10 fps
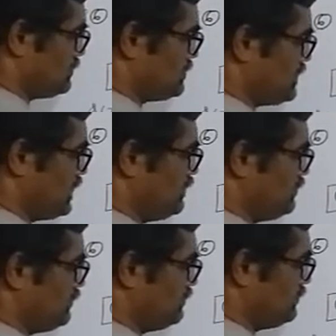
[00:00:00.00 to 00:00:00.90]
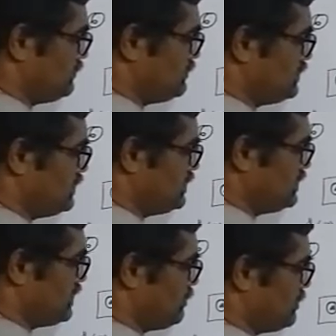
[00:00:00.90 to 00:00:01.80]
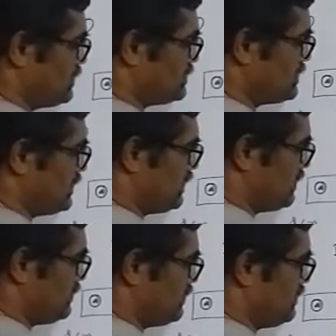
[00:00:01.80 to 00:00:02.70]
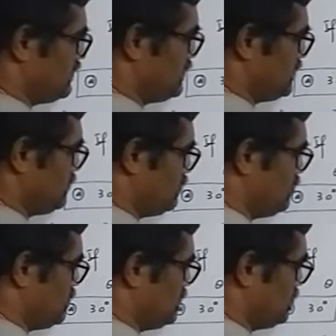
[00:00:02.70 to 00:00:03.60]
Sine of theta plus 10 degree will be